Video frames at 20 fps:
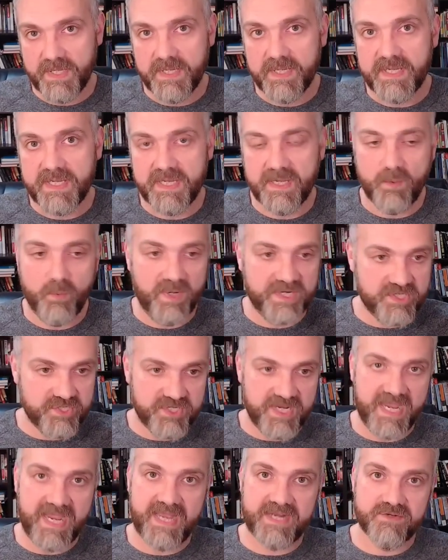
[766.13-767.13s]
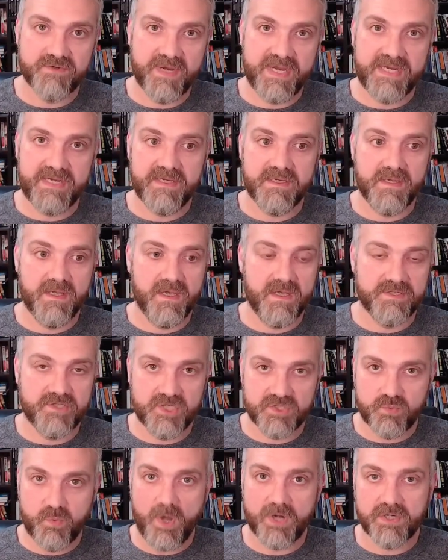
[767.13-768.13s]
at which day I drank
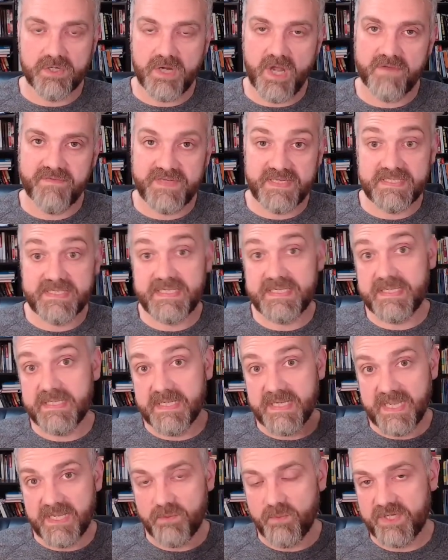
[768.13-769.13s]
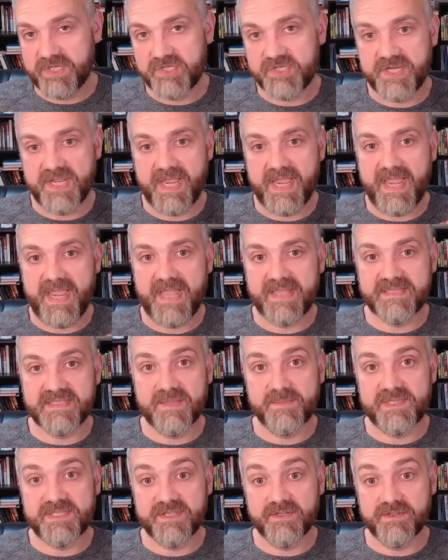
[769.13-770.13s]
just water, coffee, and tea, and which day I had
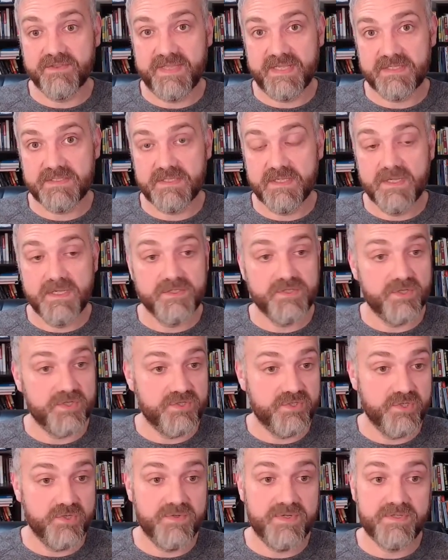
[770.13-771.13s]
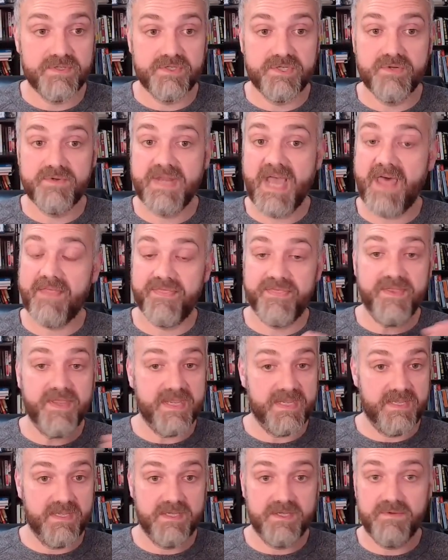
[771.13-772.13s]
some of these other things. So do not
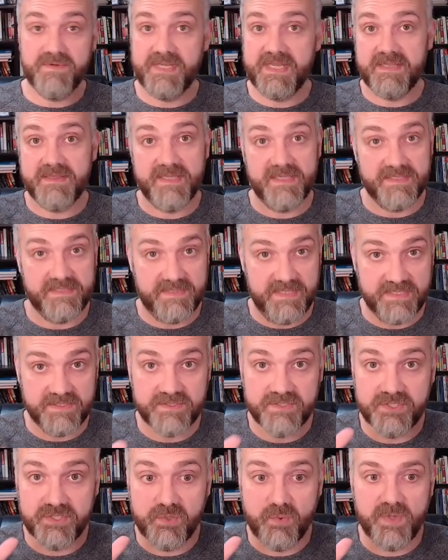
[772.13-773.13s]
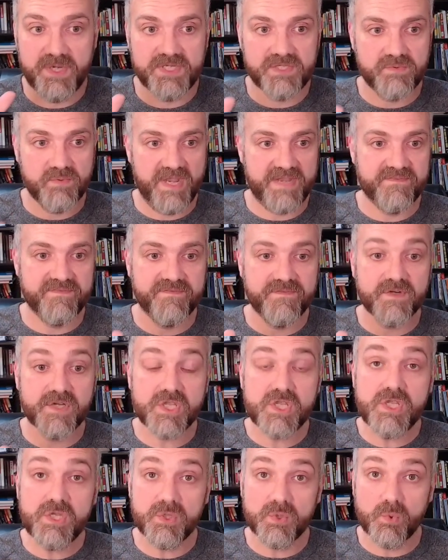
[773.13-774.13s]
think you need these things. Do what is right for
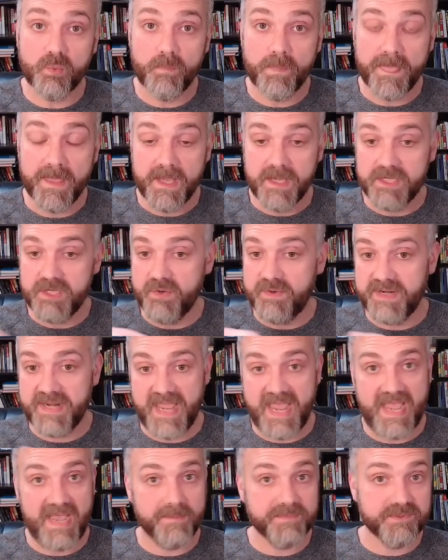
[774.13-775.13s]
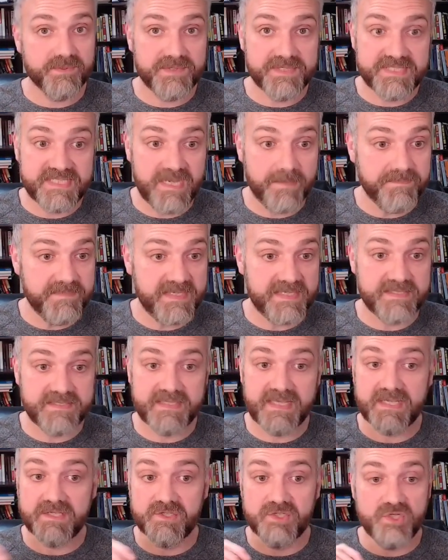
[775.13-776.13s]
you. You can absolutely skip these
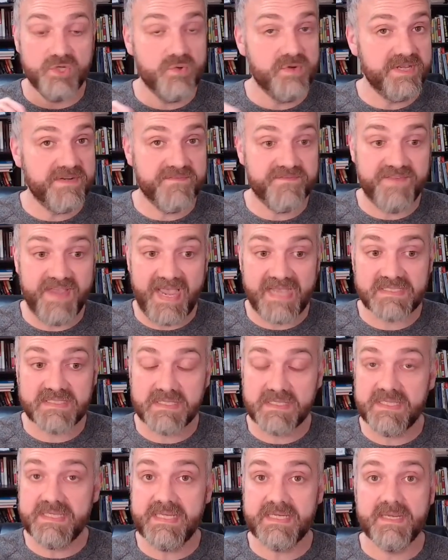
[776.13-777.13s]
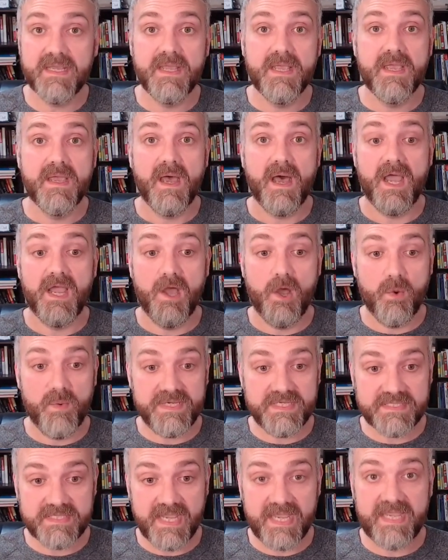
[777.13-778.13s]
things. You can fast clean. I
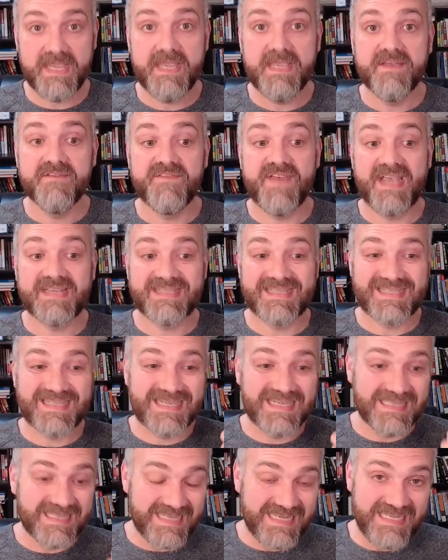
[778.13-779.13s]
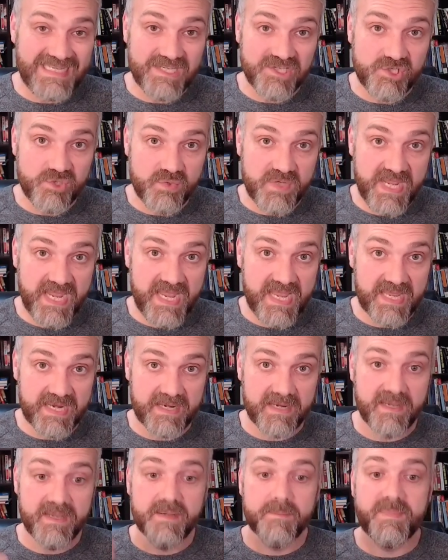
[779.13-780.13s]
always say fast as clean as you
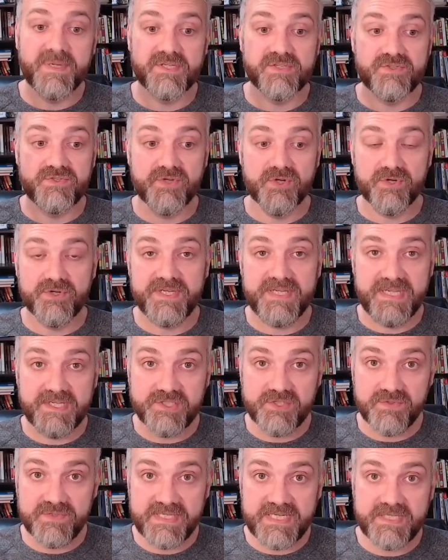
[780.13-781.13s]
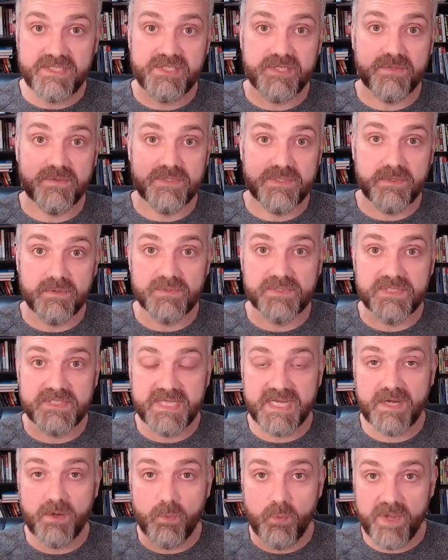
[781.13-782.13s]
can, but as dirty as you need to
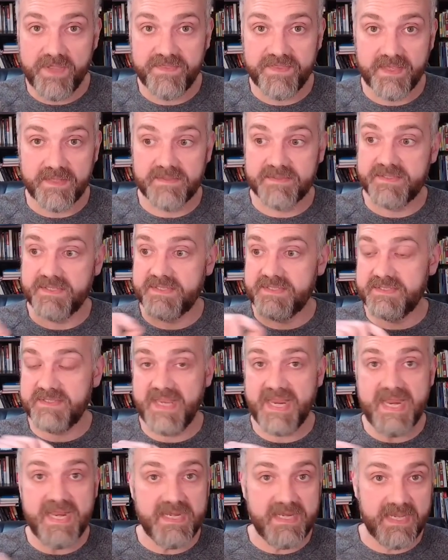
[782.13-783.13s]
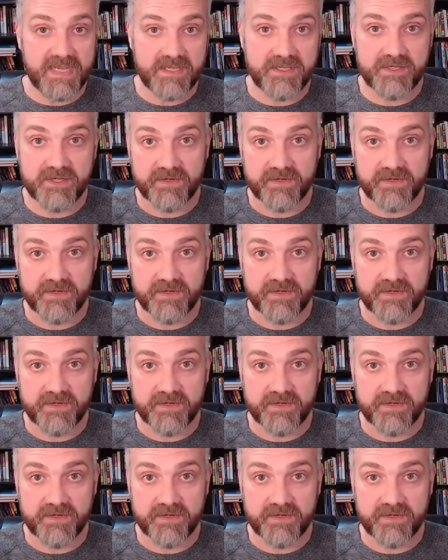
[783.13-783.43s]
stick with it. Sustaining your